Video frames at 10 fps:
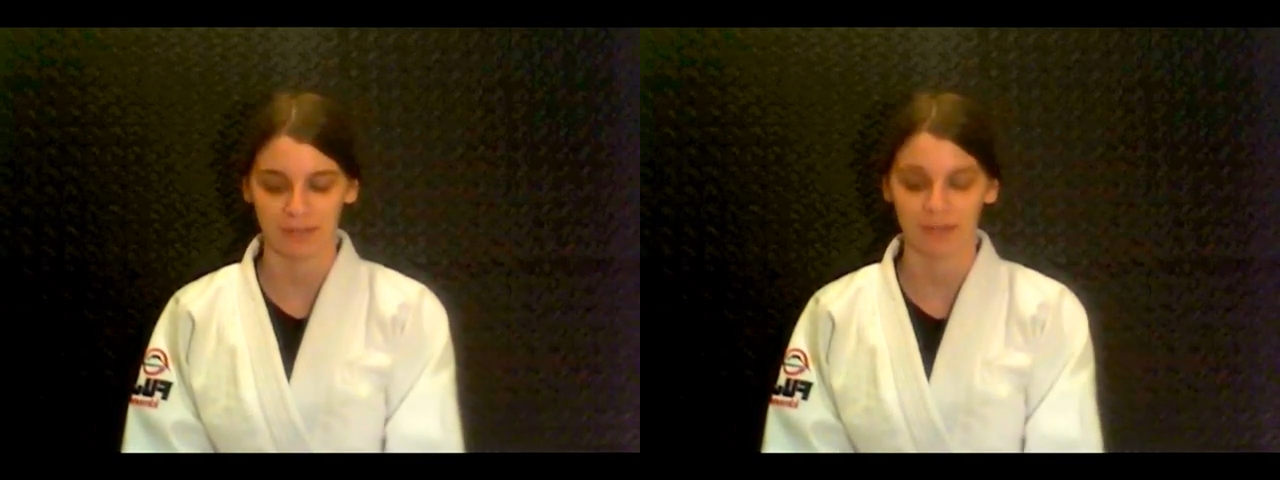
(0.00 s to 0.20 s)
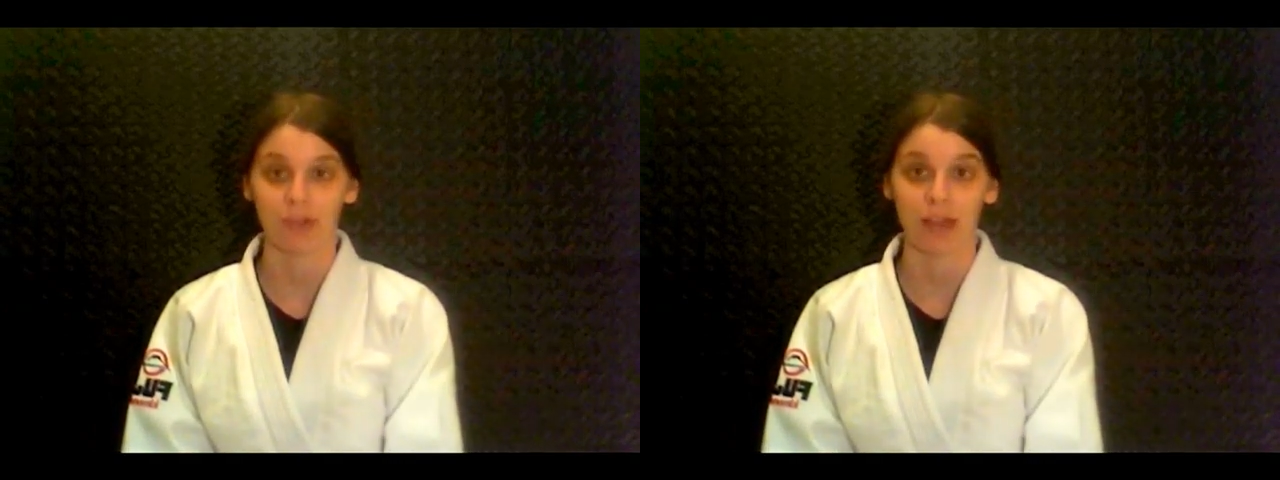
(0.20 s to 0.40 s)

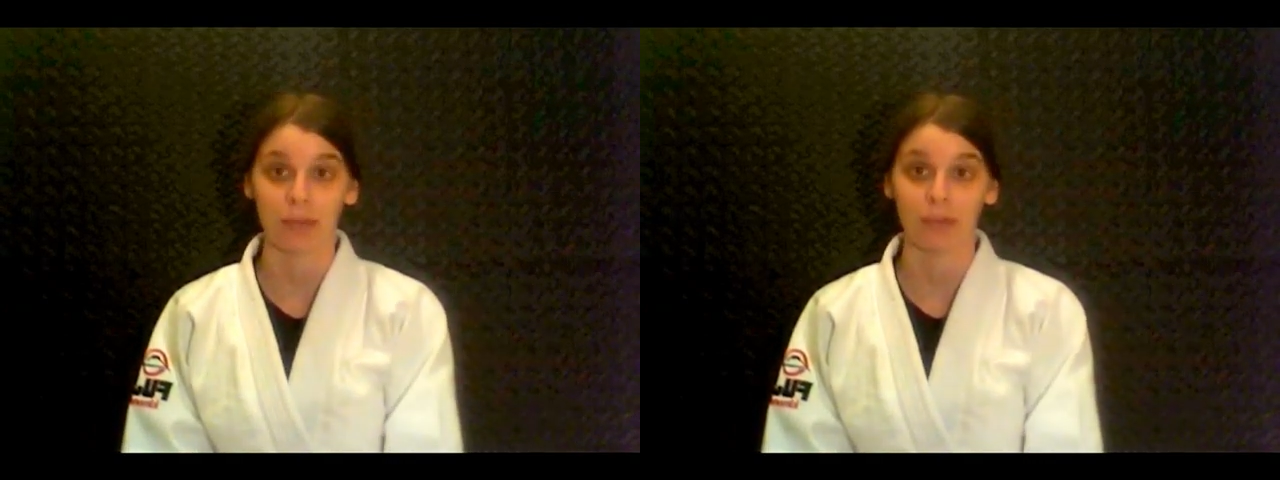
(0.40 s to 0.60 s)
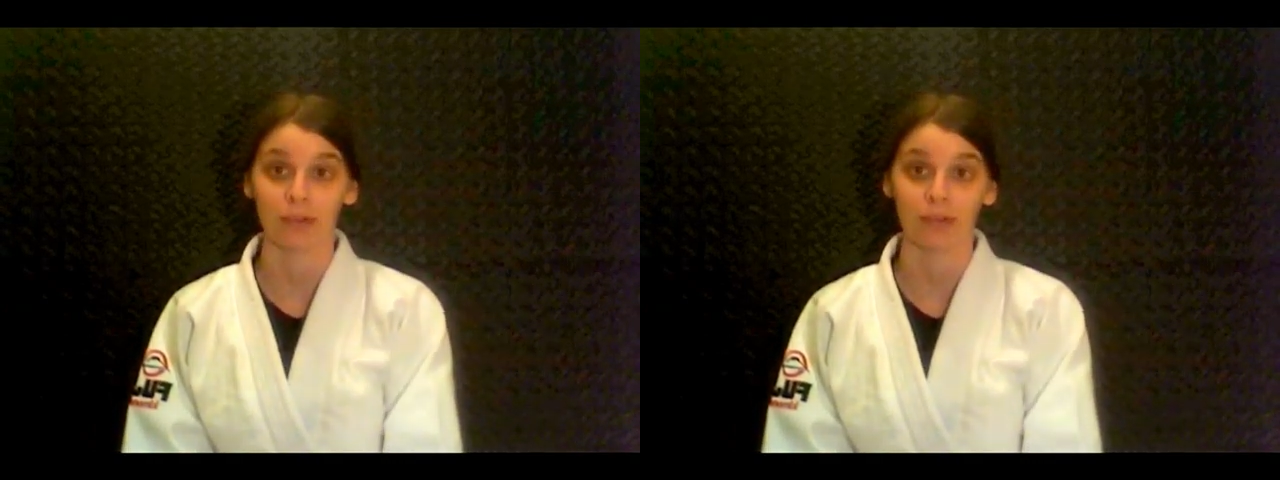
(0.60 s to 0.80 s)

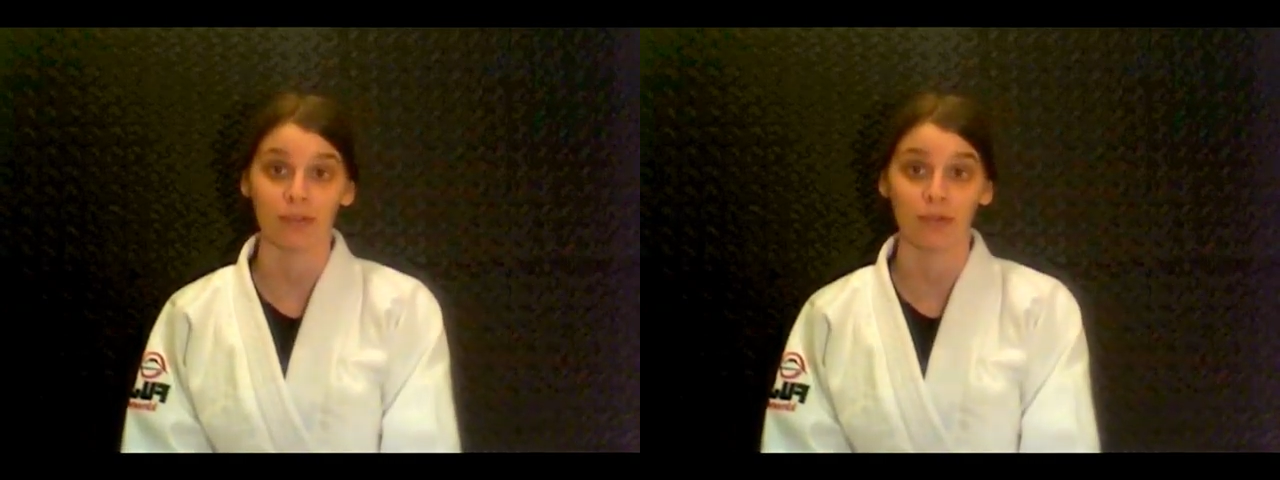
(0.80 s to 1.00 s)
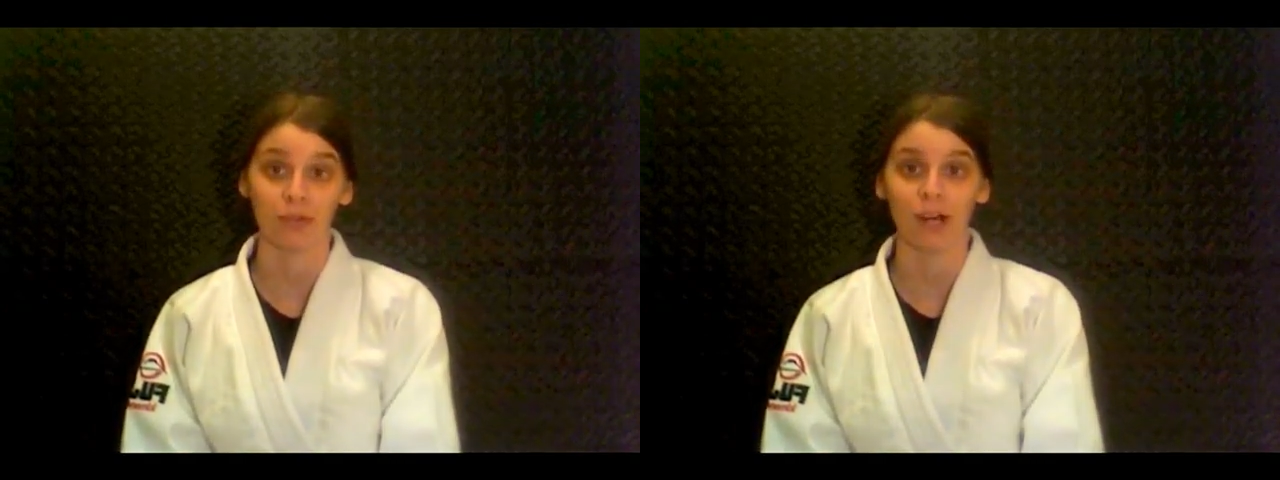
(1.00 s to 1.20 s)
Grappler's
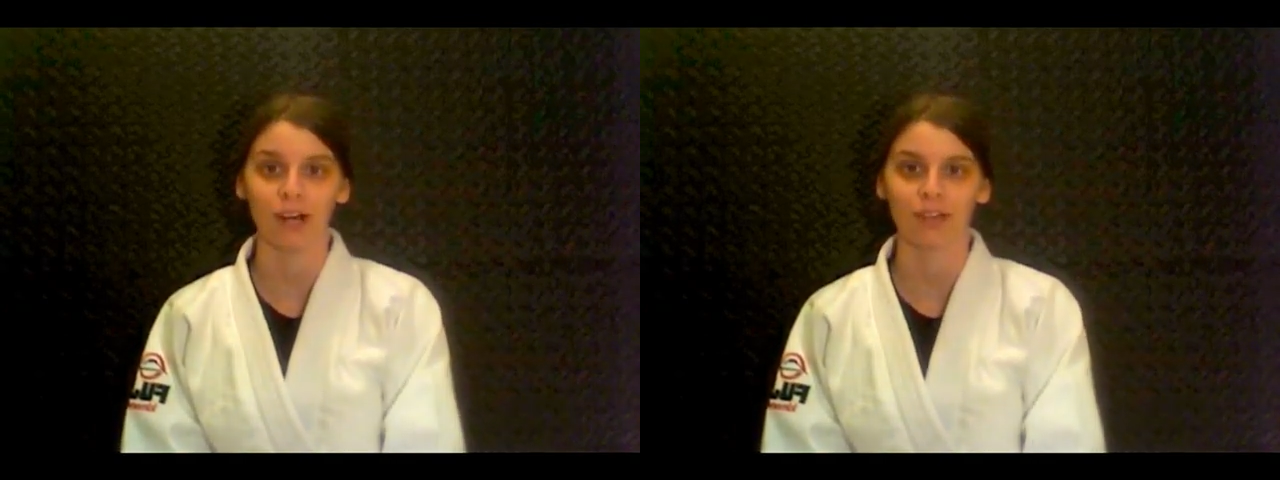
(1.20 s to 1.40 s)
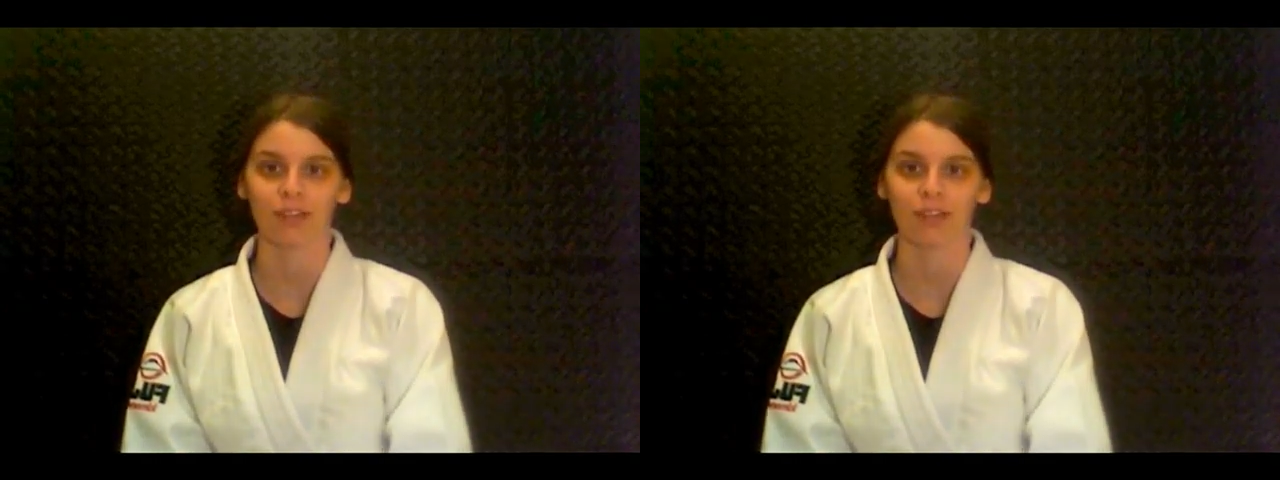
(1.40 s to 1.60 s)

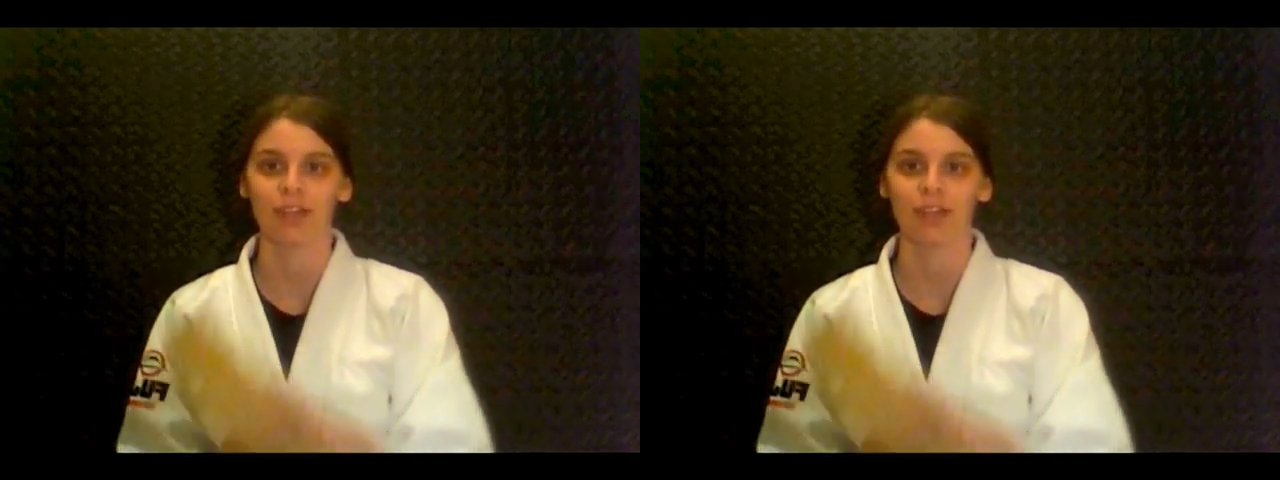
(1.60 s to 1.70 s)
Toolbox.